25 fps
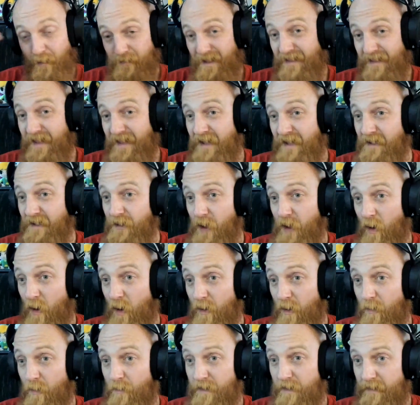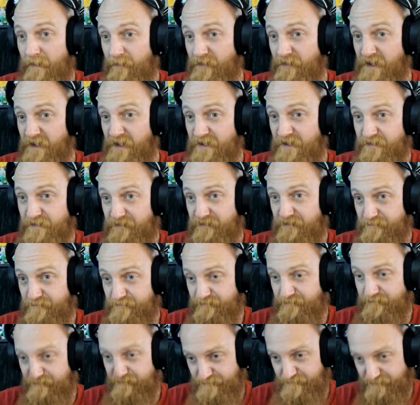that law or whatever that's...
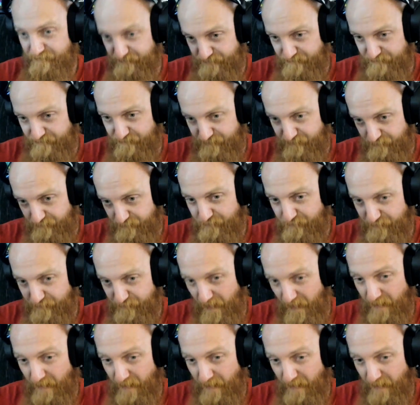I